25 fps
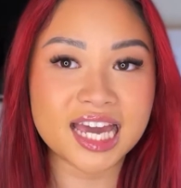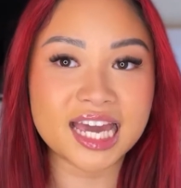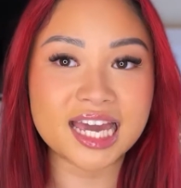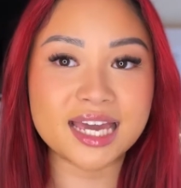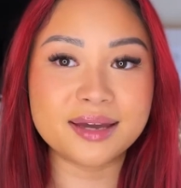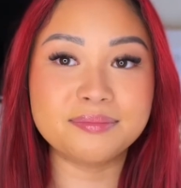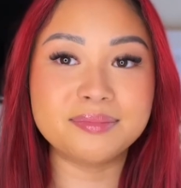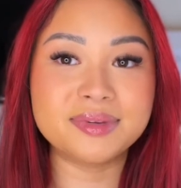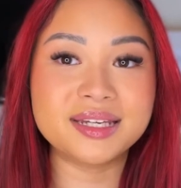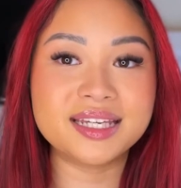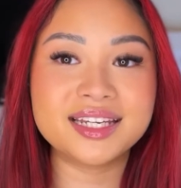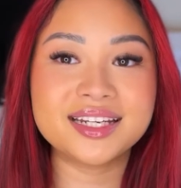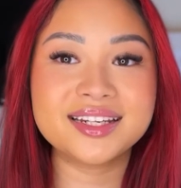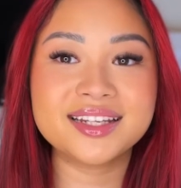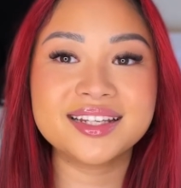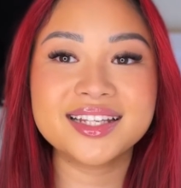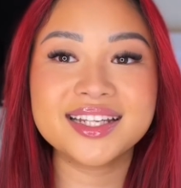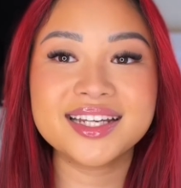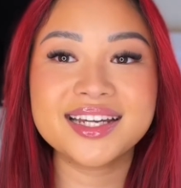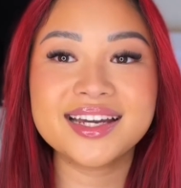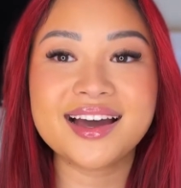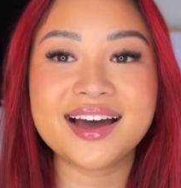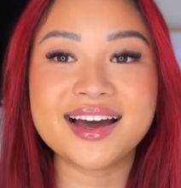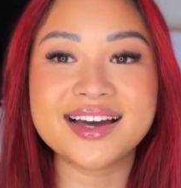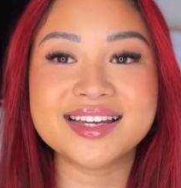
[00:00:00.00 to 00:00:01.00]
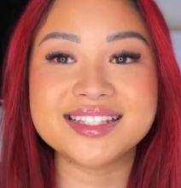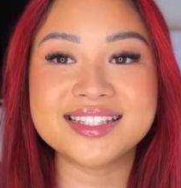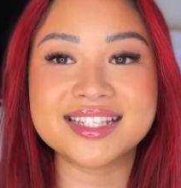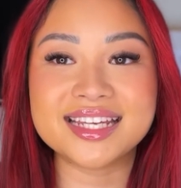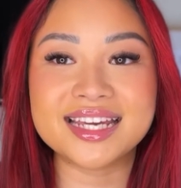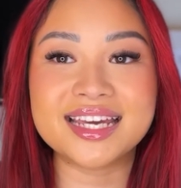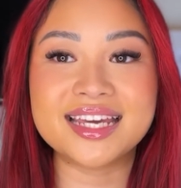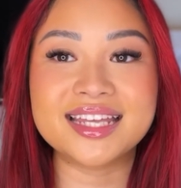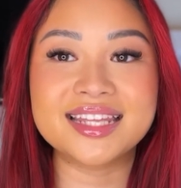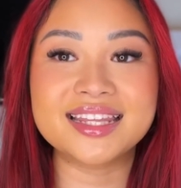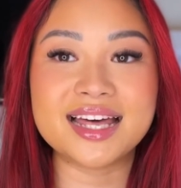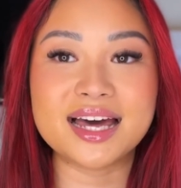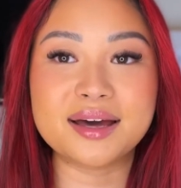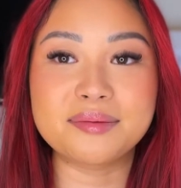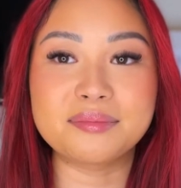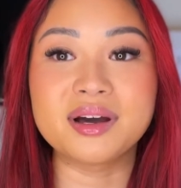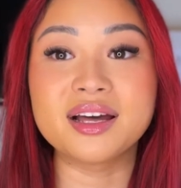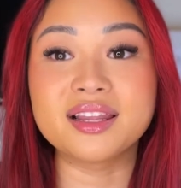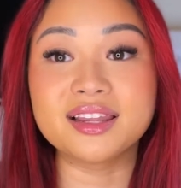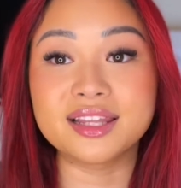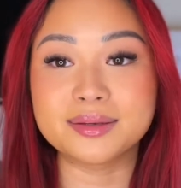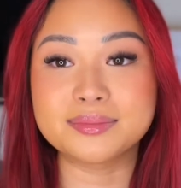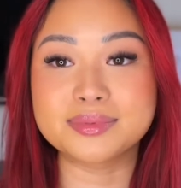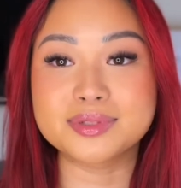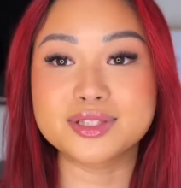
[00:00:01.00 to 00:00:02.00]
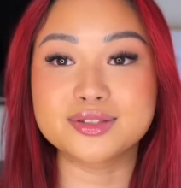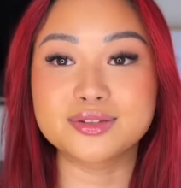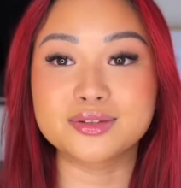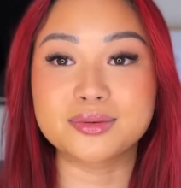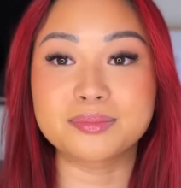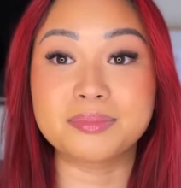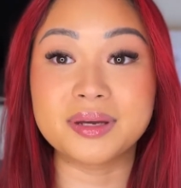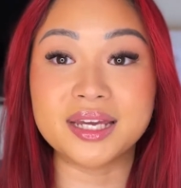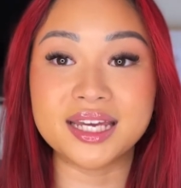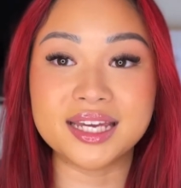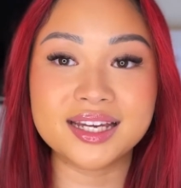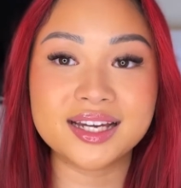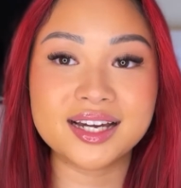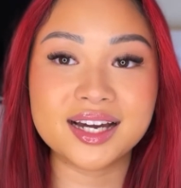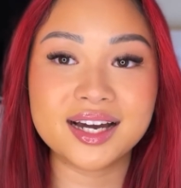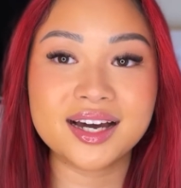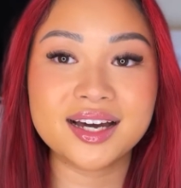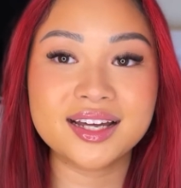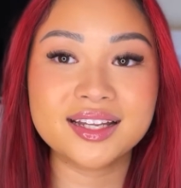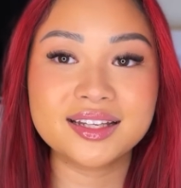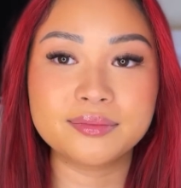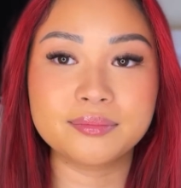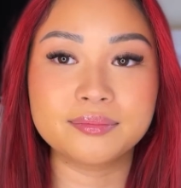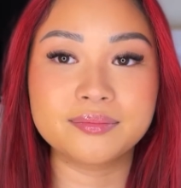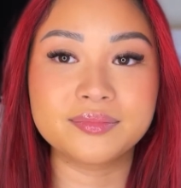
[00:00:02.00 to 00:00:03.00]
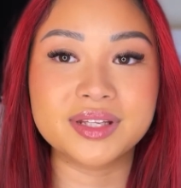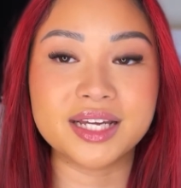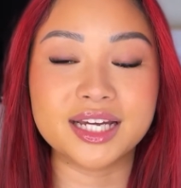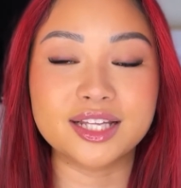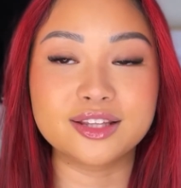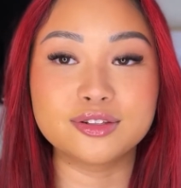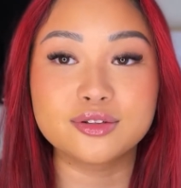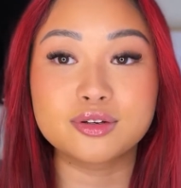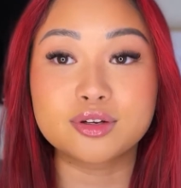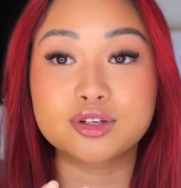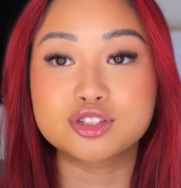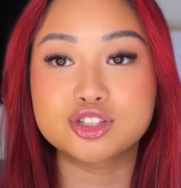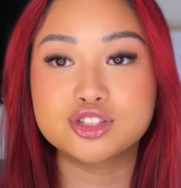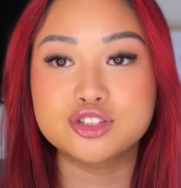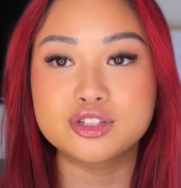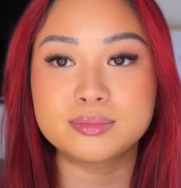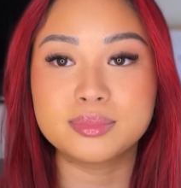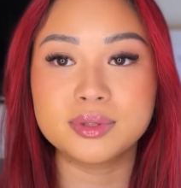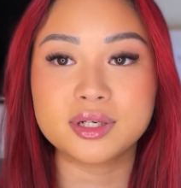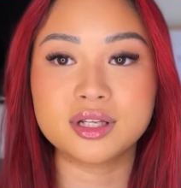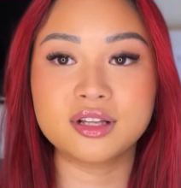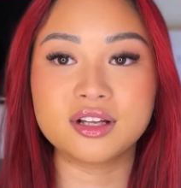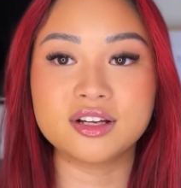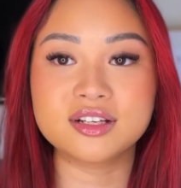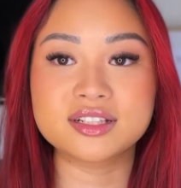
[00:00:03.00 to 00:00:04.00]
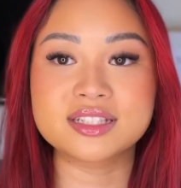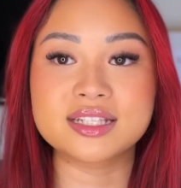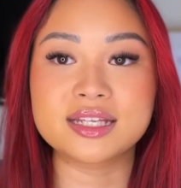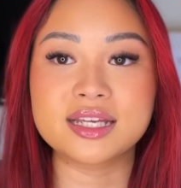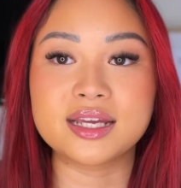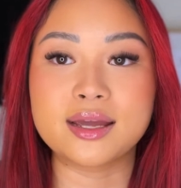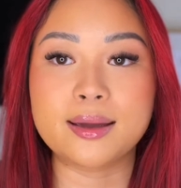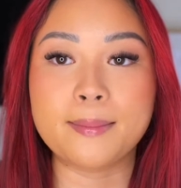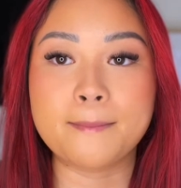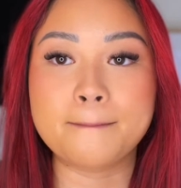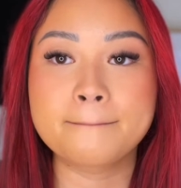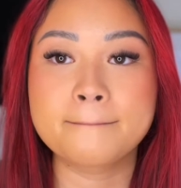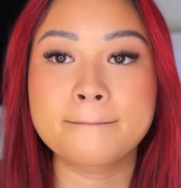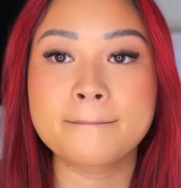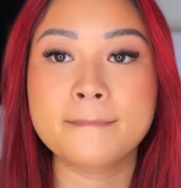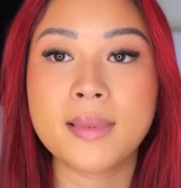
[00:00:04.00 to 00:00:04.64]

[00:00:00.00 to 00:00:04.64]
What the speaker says: Immediately I see that my lips look pinker. They look super glossy.